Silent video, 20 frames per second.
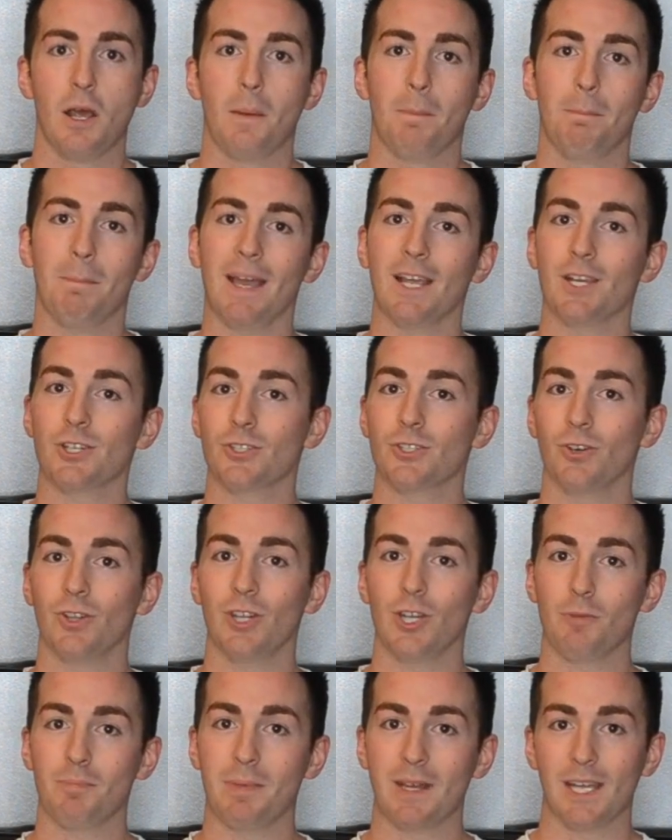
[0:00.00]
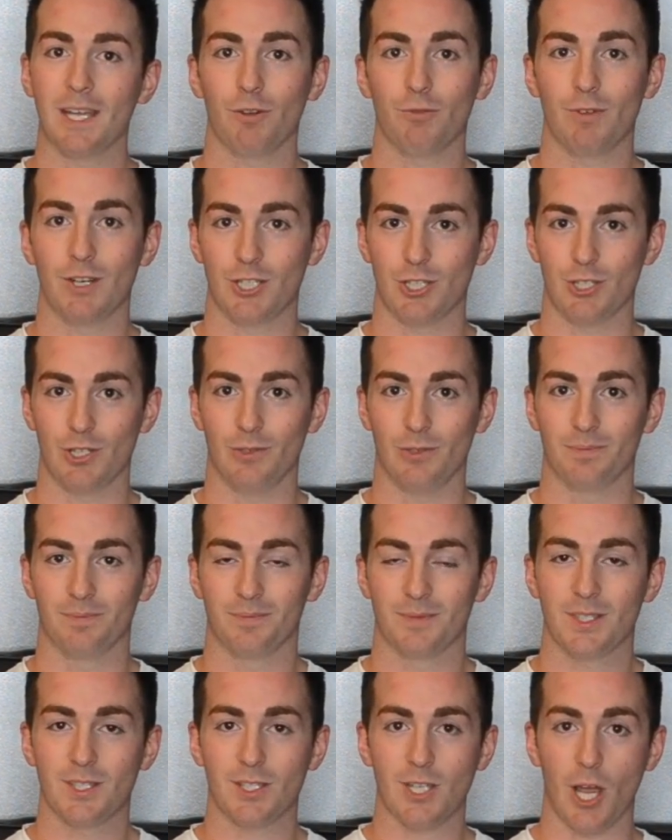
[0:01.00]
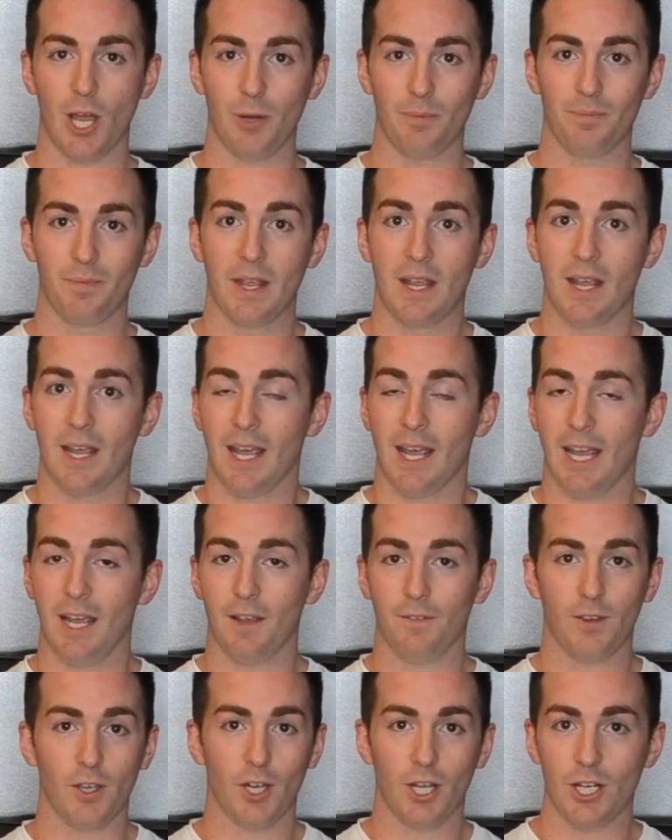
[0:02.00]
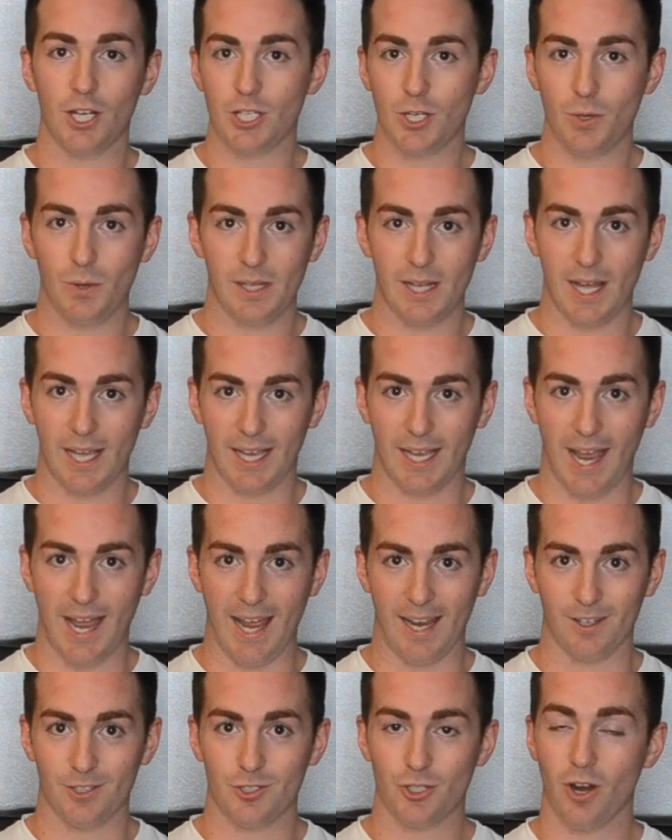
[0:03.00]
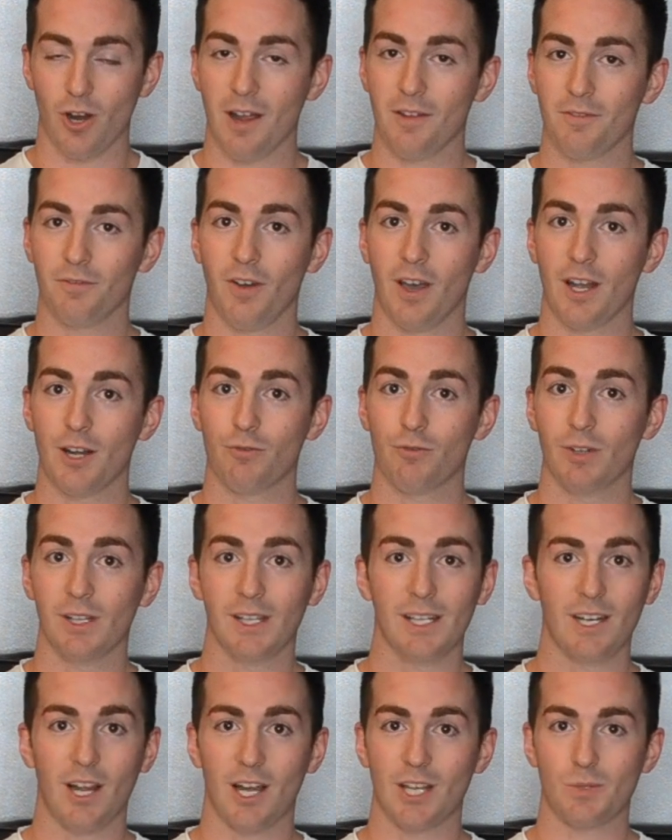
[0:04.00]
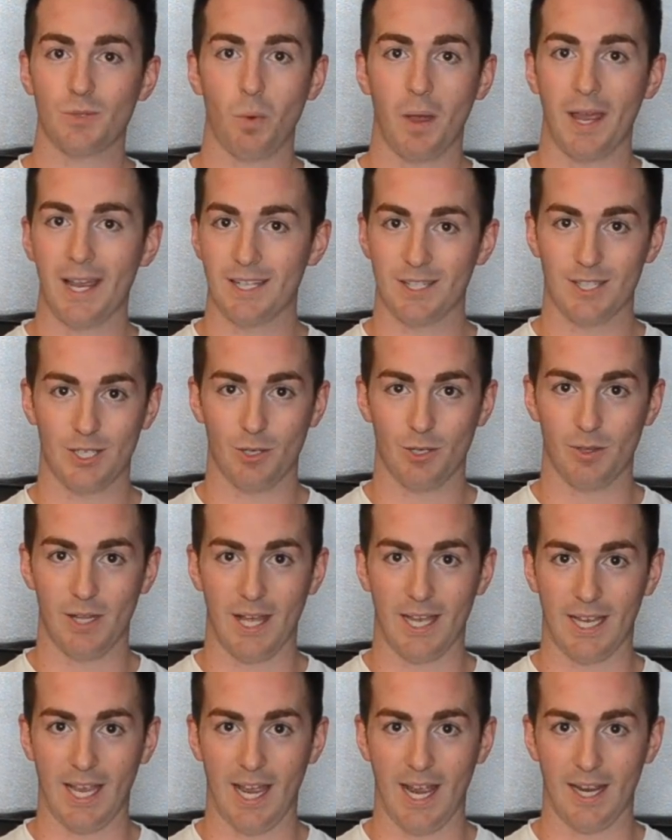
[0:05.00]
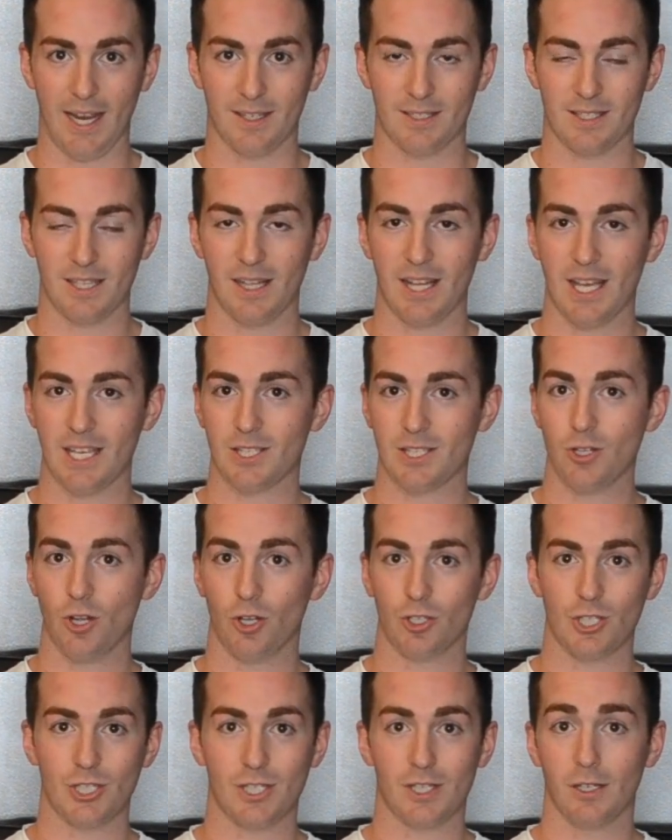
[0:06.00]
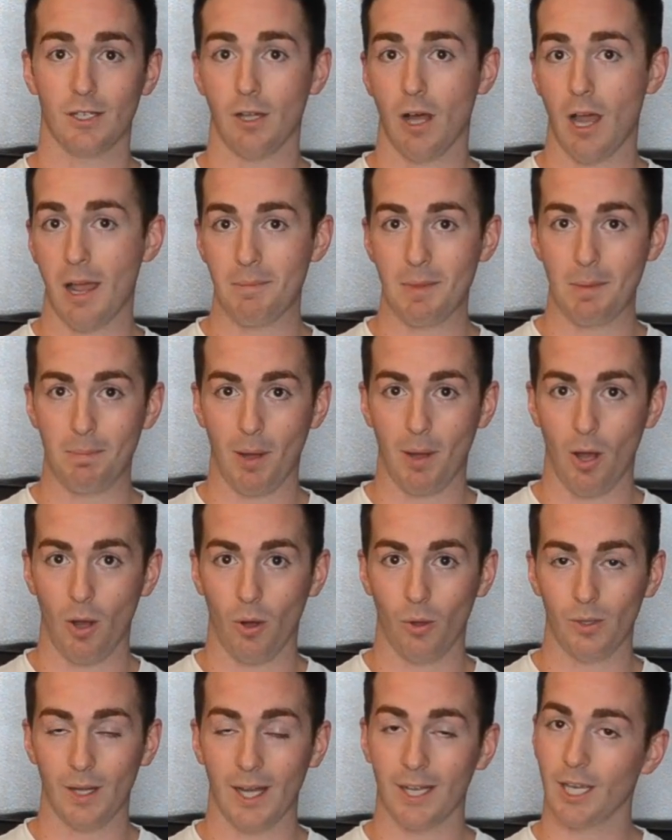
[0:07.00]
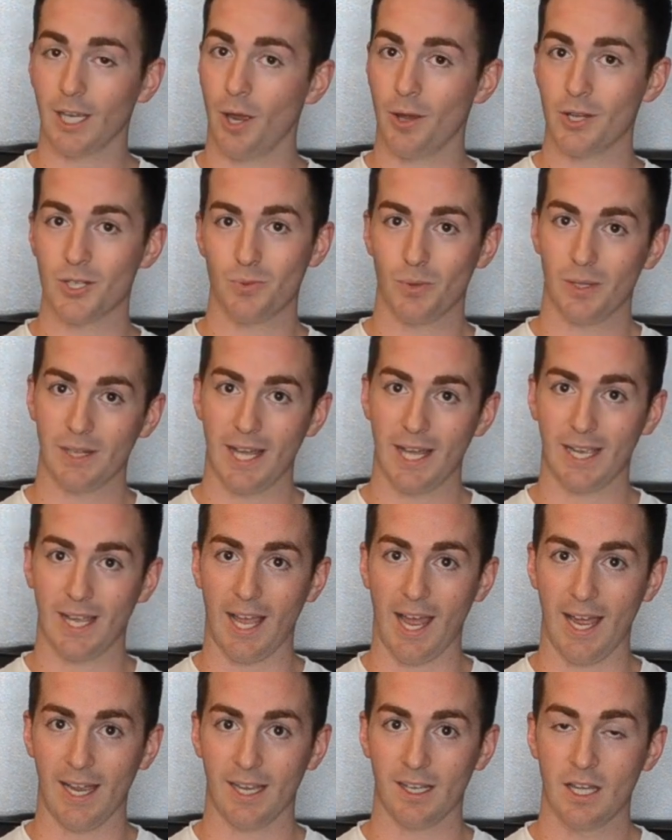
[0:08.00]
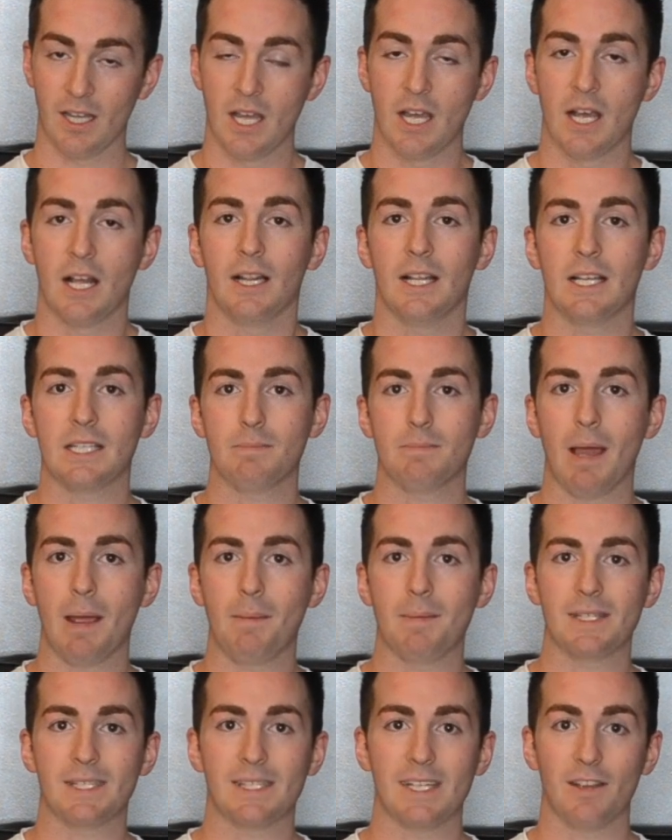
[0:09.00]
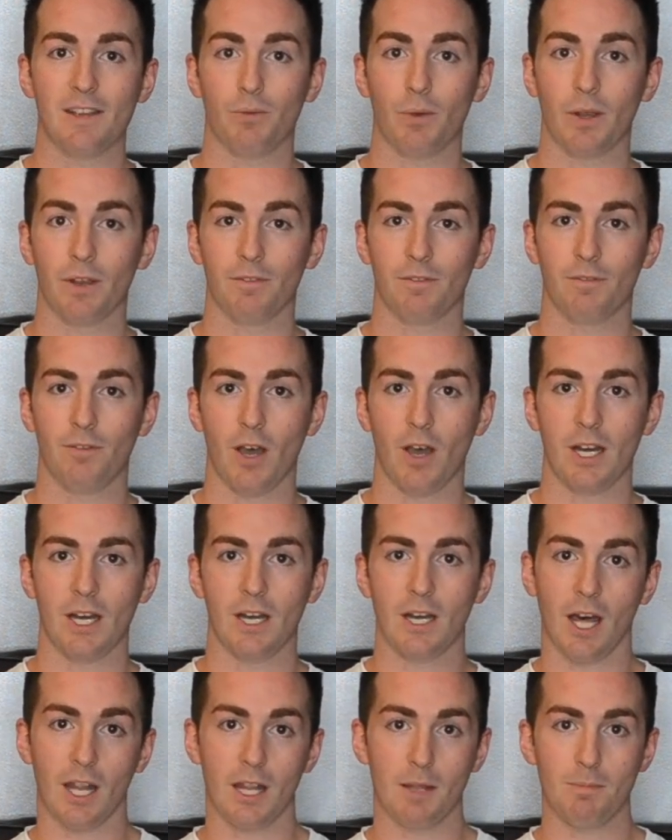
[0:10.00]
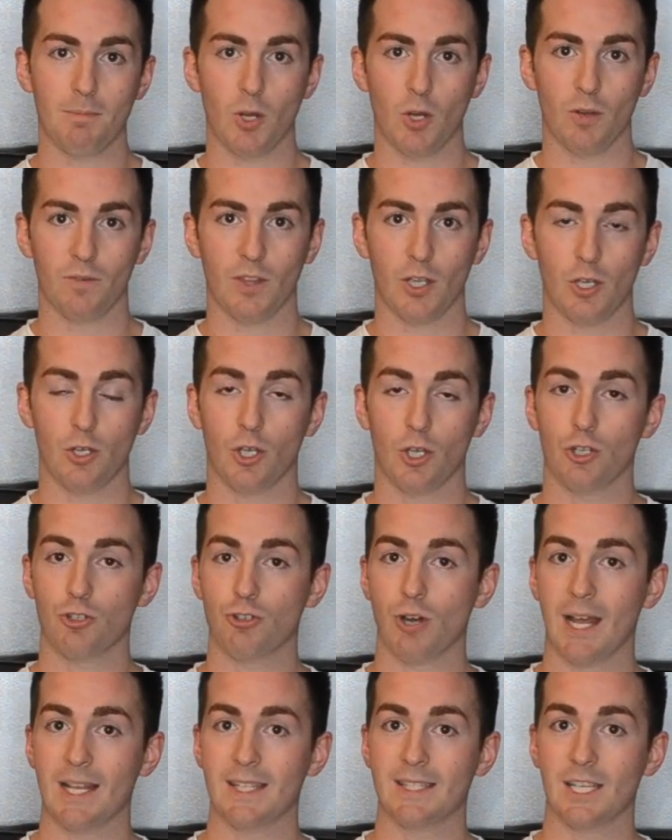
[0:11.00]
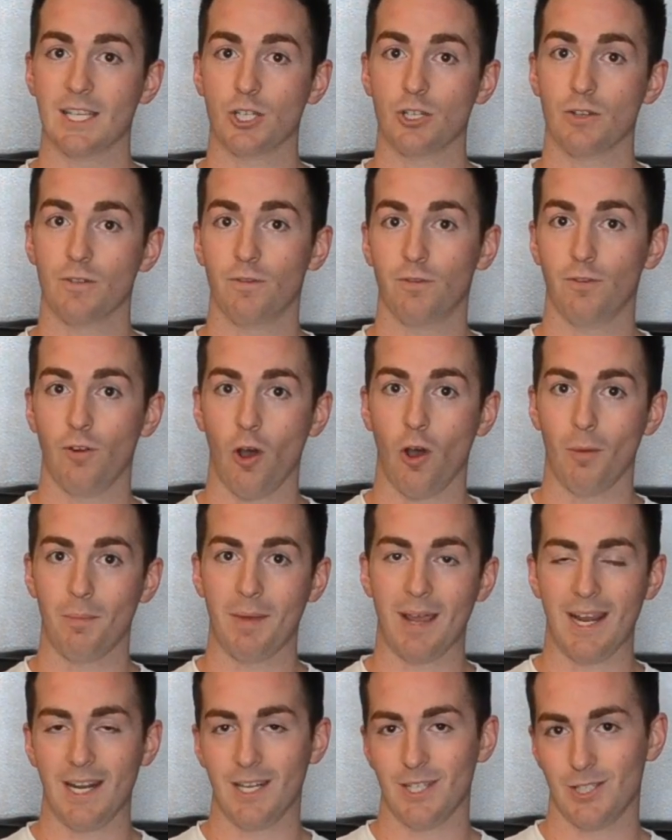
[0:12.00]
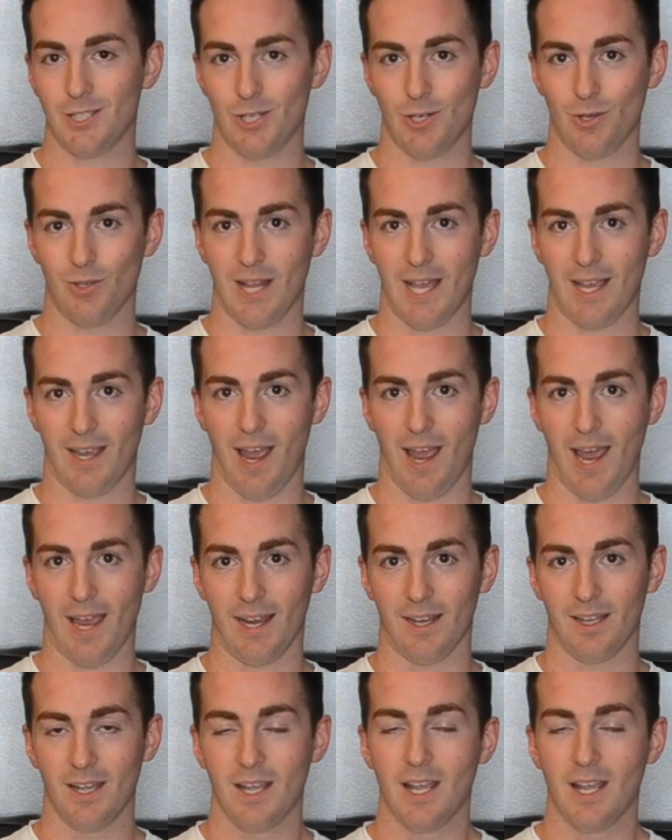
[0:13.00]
Make sure that you're being original. So, if you're going to do a leg hang, try and find a really nice way into your leg hang. So let's not just climb the pole and go into a leg hang. Let's maybe see if we can find another move that you can transition from into your leg hang.